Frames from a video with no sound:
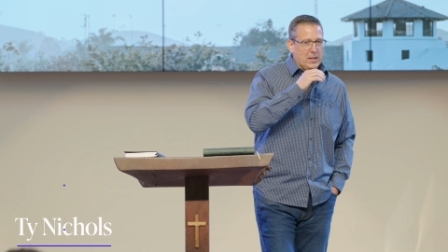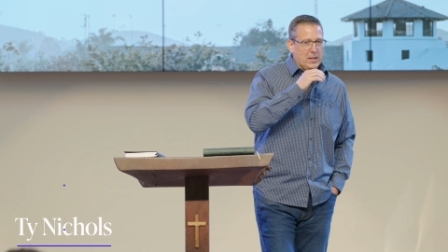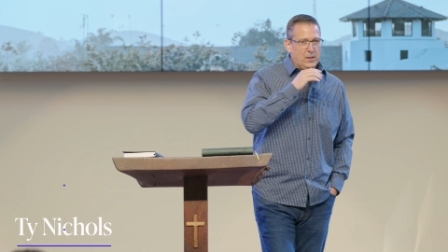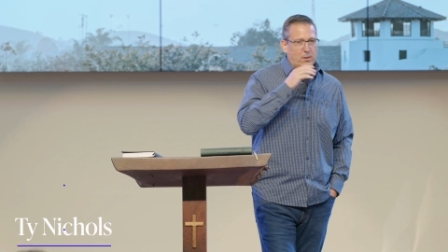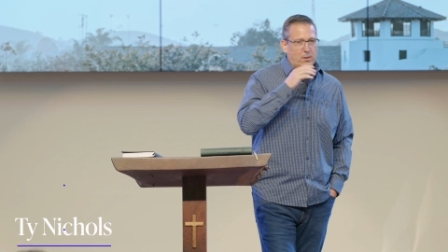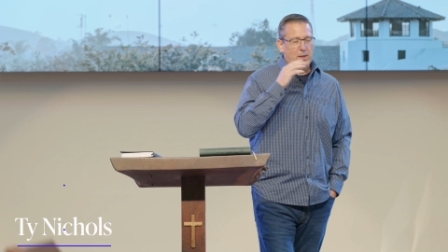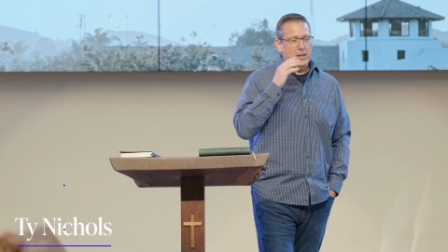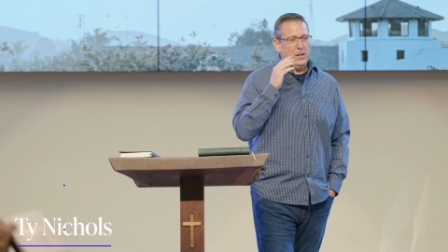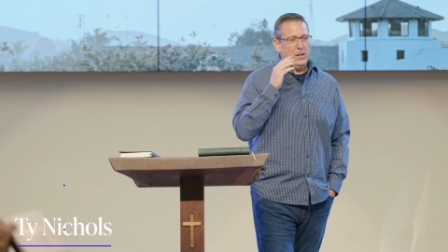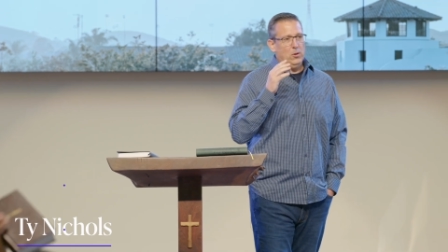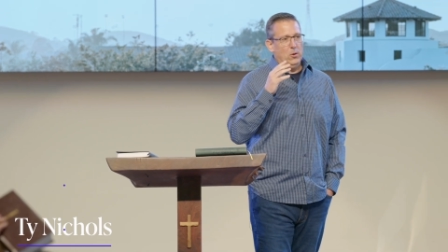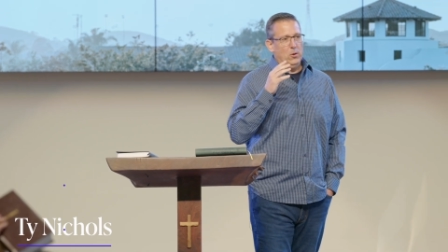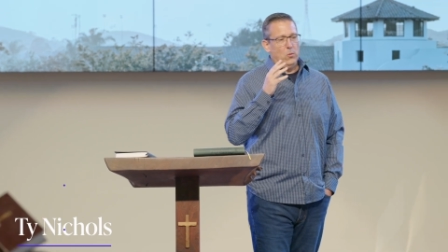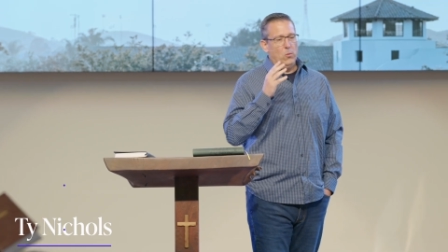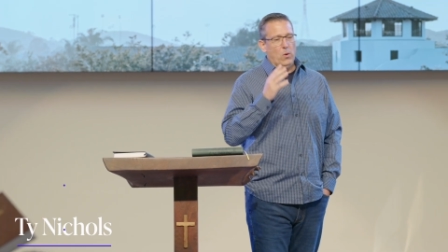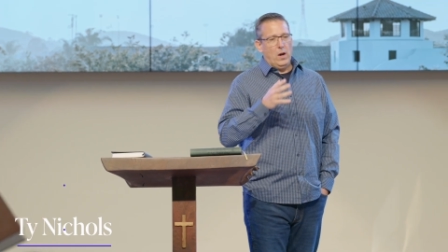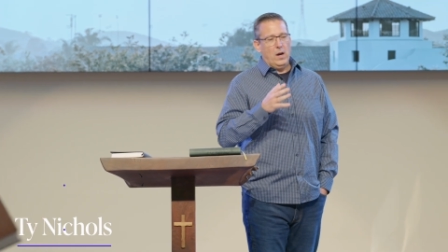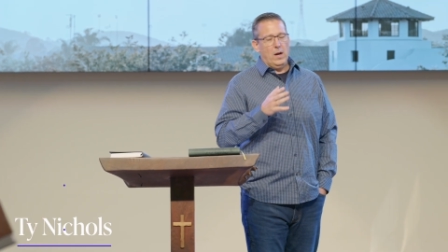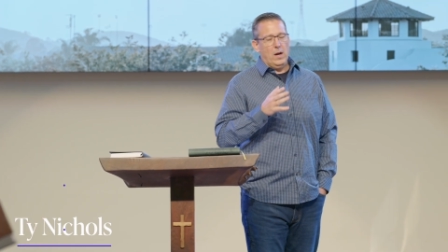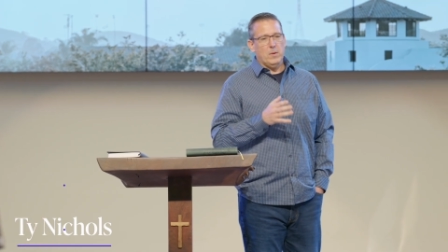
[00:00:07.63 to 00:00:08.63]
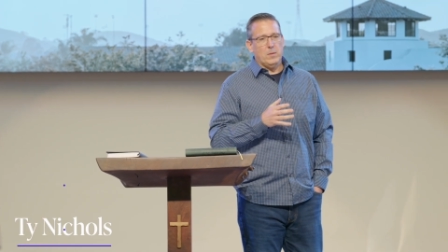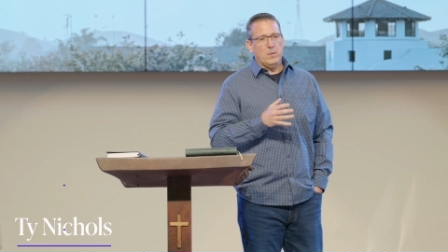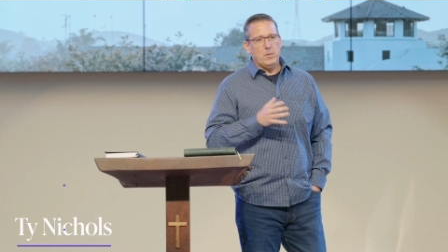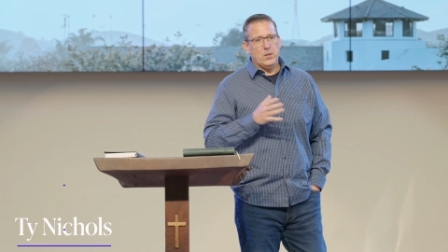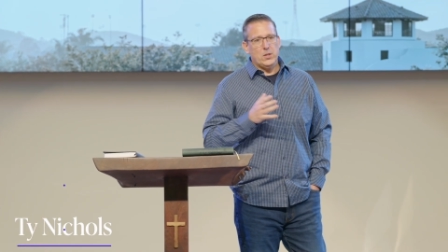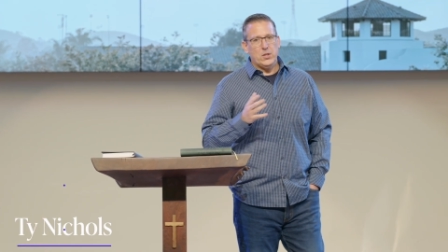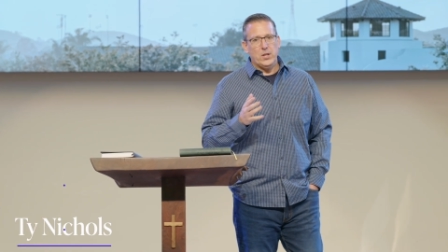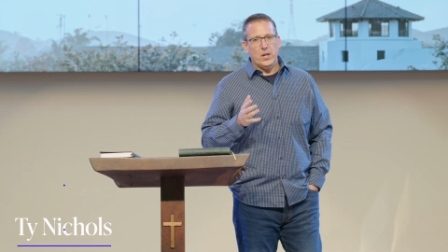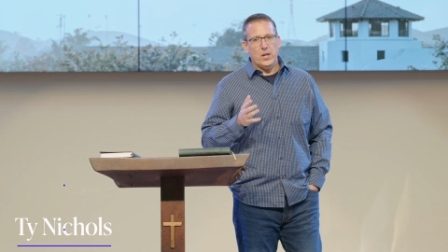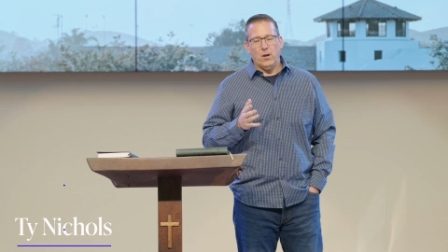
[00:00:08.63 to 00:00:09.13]
thank you to Rob and
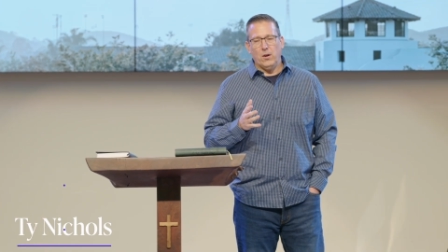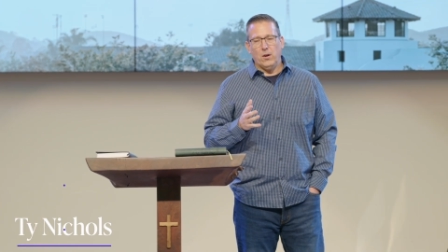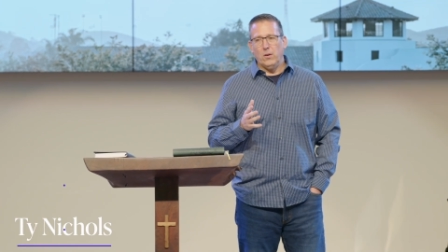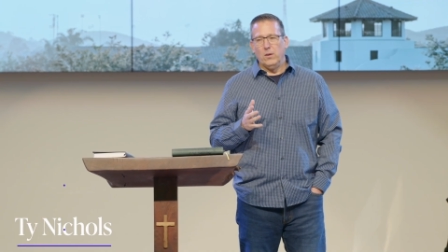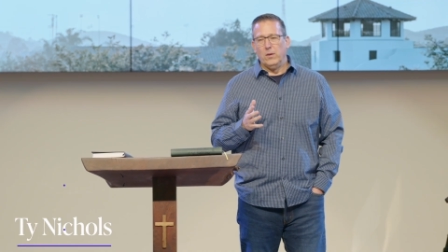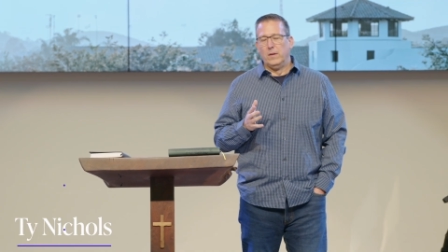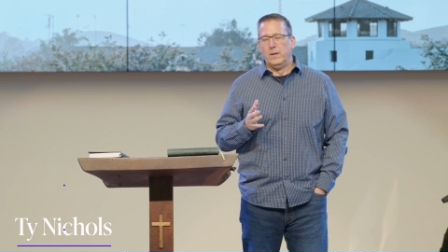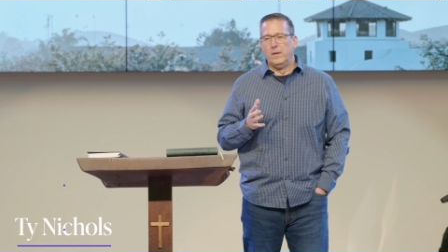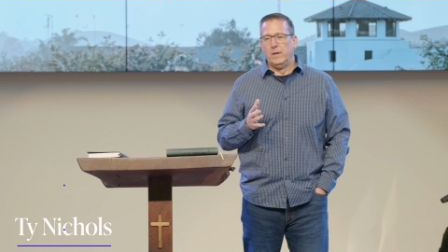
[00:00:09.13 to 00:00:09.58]
Michelle